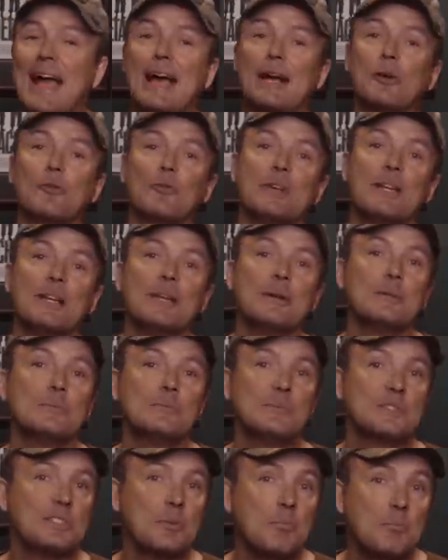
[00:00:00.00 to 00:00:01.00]

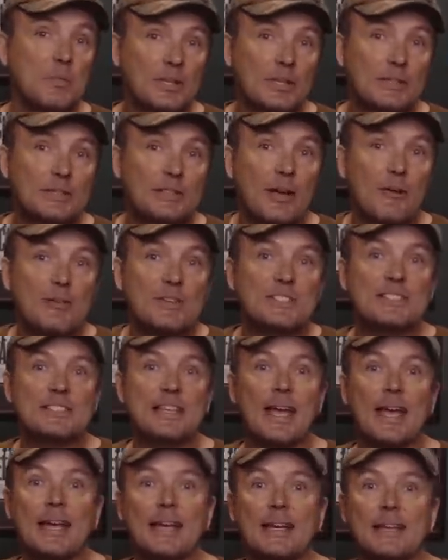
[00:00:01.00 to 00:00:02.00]
acronyms, some military
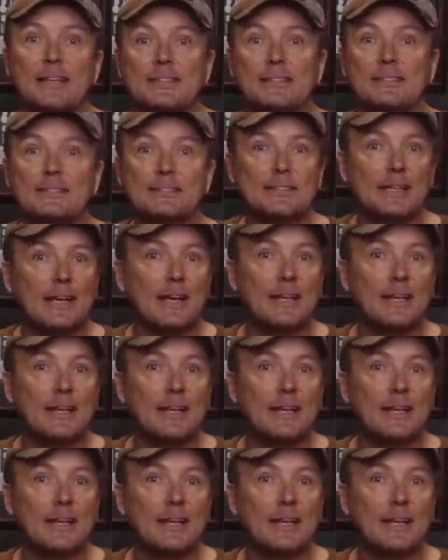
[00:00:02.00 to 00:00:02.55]
sayings.